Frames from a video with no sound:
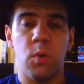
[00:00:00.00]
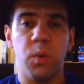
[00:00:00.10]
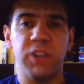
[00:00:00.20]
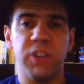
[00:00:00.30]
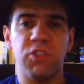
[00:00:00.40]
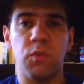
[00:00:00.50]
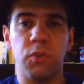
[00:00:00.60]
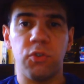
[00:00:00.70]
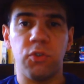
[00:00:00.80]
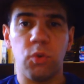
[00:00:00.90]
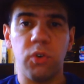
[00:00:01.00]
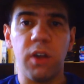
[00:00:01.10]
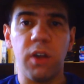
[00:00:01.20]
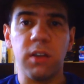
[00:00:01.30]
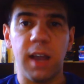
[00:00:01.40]
which
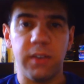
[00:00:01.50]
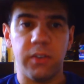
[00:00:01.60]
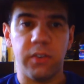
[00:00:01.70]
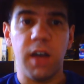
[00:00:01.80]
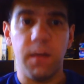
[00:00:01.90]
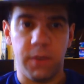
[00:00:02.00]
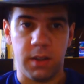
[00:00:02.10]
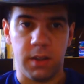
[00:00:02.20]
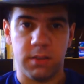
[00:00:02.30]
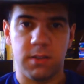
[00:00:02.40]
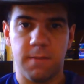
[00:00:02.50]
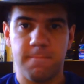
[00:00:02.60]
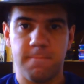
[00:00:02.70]
restores Eliza's confidence.